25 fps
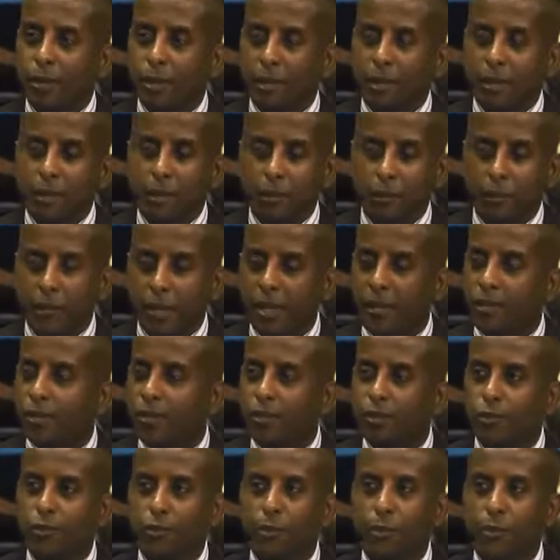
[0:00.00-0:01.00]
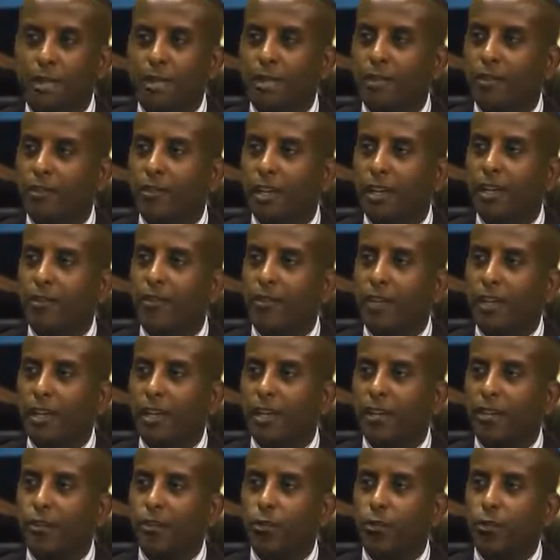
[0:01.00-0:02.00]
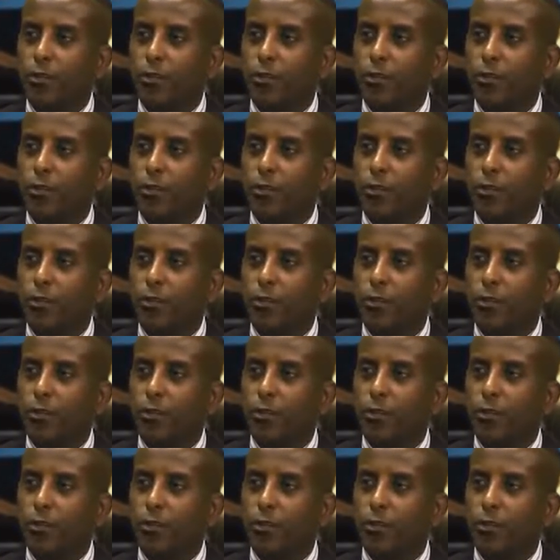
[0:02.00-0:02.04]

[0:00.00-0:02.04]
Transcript: We mentioned so many great things.